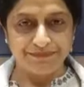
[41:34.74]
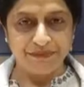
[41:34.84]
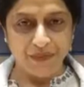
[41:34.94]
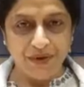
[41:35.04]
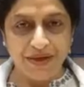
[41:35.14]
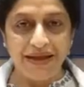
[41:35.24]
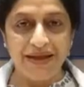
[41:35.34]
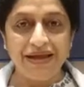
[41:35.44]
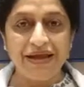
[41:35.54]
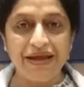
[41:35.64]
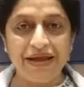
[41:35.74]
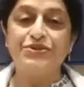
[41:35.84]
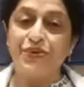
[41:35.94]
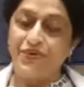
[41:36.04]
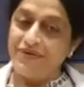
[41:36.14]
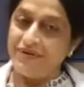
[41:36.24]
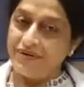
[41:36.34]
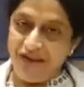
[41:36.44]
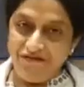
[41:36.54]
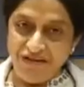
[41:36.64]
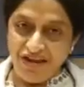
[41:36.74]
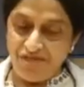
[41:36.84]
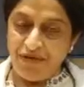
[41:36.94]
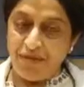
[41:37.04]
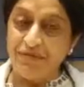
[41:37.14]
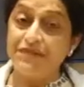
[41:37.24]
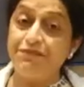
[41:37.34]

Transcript: Okay, so IVF babies,